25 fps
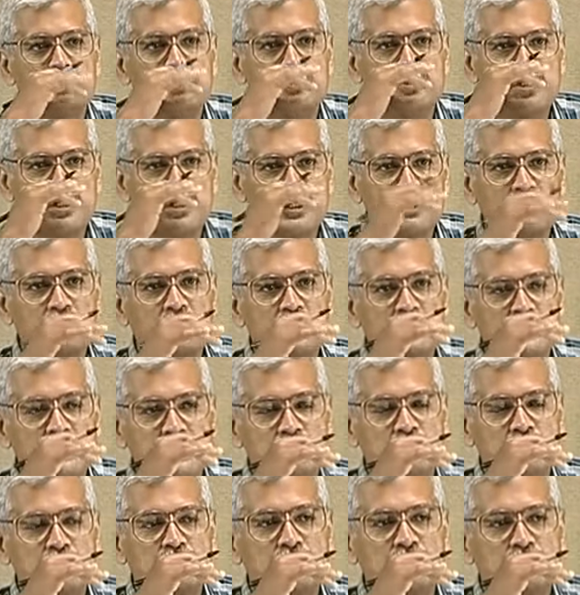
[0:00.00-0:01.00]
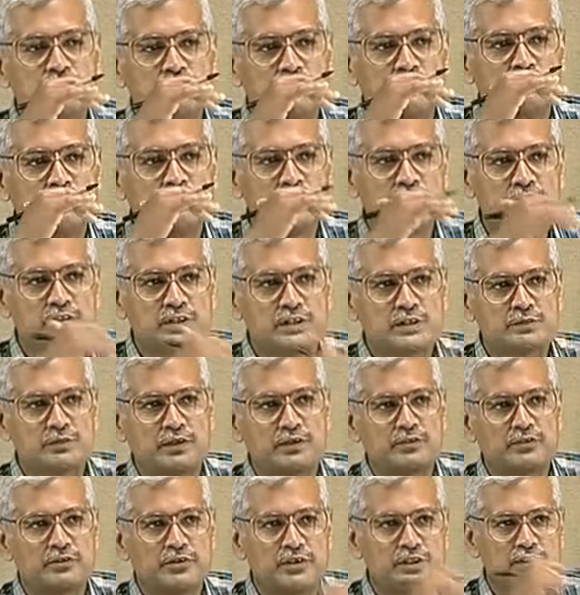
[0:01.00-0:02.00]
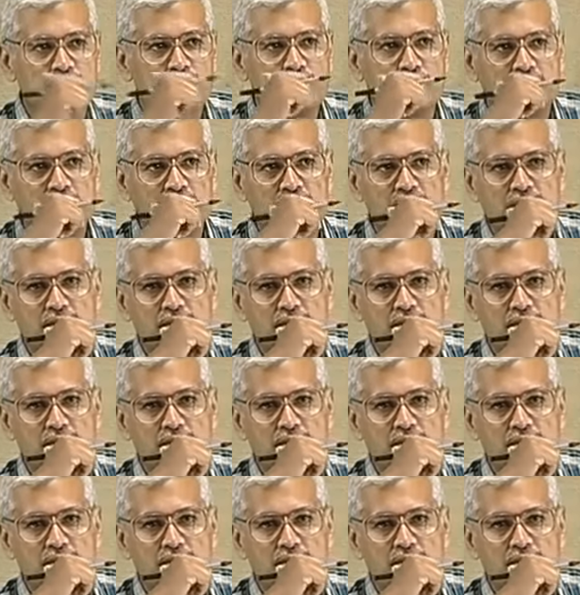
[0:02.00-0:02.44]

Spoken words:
derivative with respect to this weight.